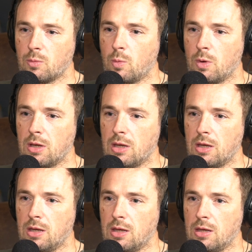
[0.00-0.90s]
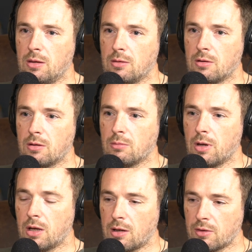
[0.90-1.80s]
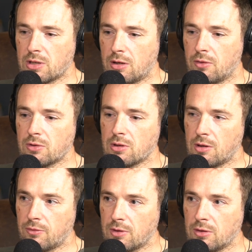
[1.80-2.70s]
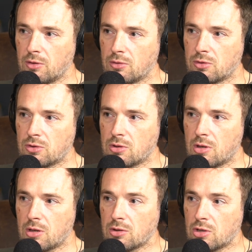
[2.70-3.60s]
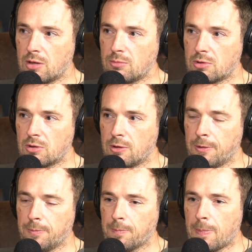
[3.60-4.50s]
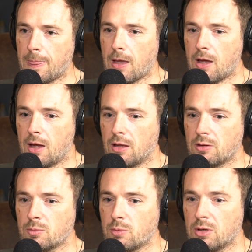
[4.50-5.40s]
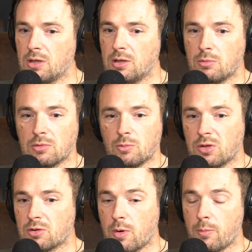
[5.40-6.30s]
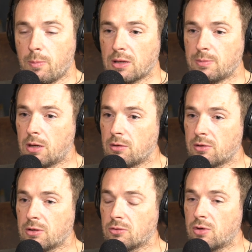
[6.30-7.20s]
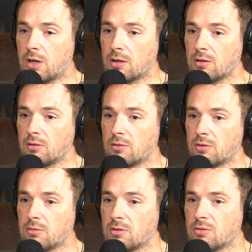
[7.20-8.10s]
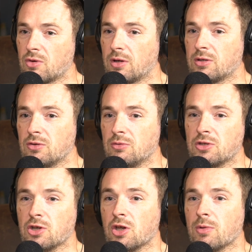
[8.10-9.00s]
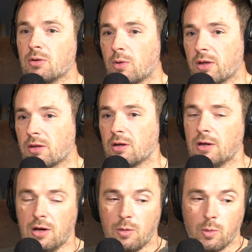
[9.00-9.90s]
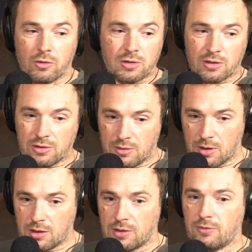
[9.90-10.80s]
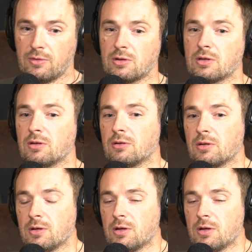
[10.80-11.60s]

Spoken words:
we had ourselves and then a friend of yours, James, and we just went back to back on a single track and trying to determine whether wheel size did make a difference. And